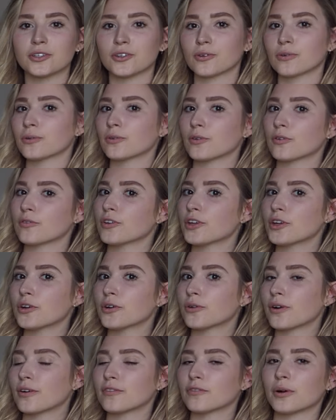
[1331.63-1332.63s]
do a
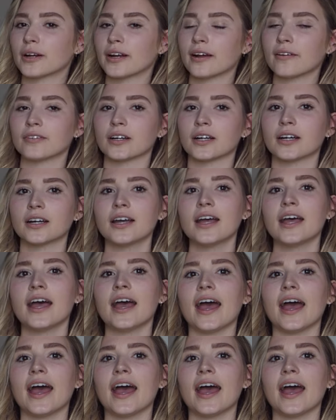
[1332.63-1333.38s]
review of whatever.